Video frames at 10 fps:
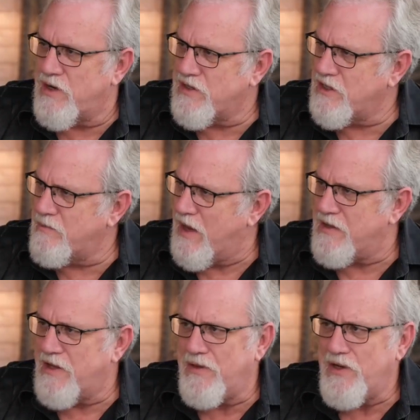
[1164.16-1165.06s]
criticism. It
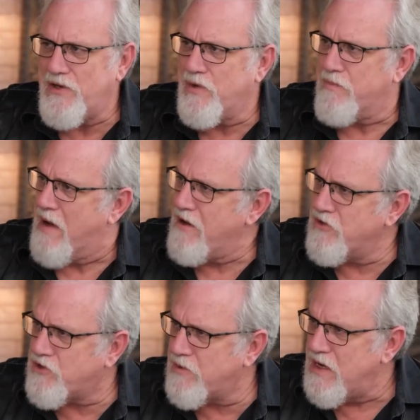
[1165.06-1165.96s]
had nothing to do with
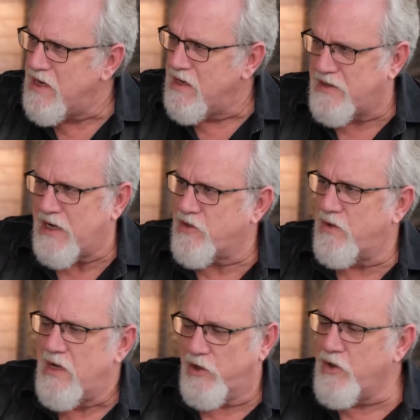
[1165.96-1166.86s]
manuscript,
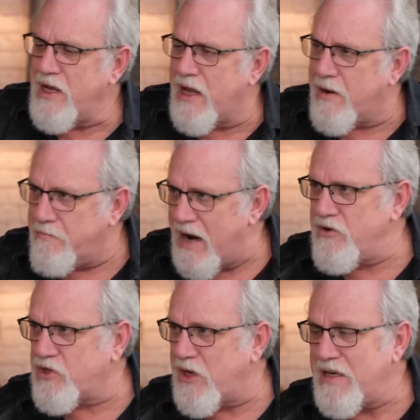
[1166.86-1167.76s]
textual, looking at a
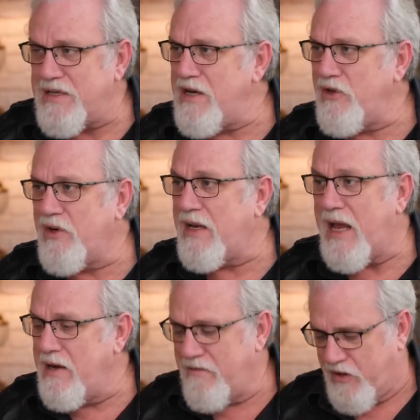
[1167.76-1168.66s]
manuscript. It didn't look at
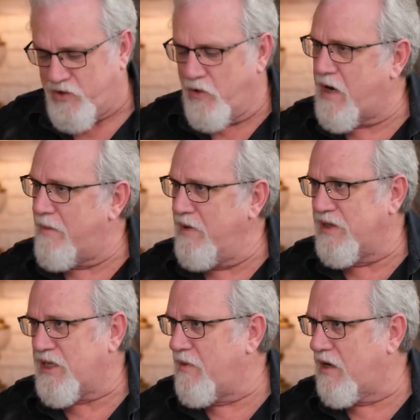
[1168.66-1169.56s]
any of the Topkapi, the
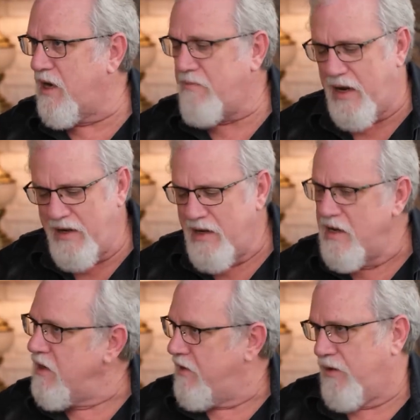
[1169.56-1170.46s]
Samarkand Mahil,
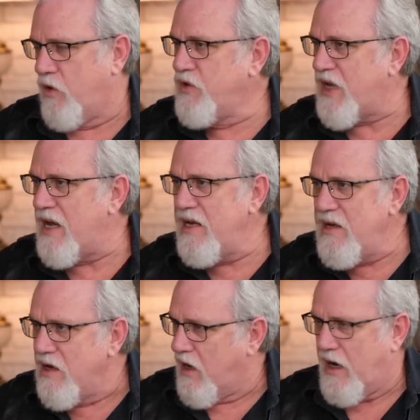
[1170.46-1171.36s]
the
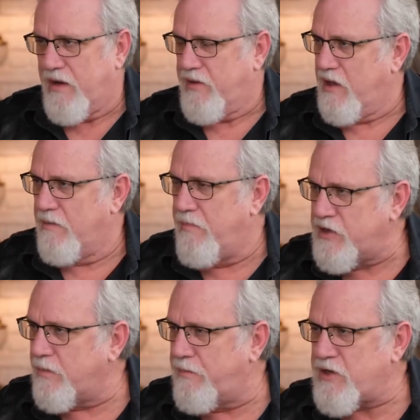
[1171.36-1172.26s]
Husseini, the
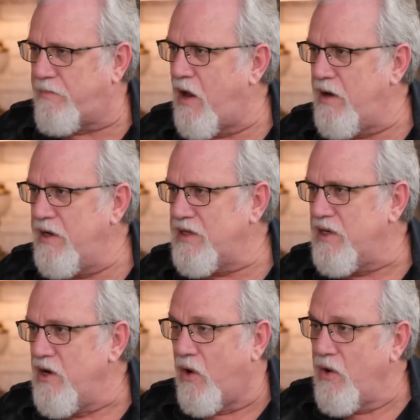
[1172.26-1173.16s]
Petropolitanus,
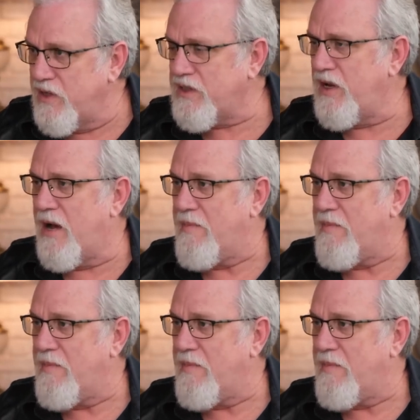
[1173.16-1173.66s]
or the Sana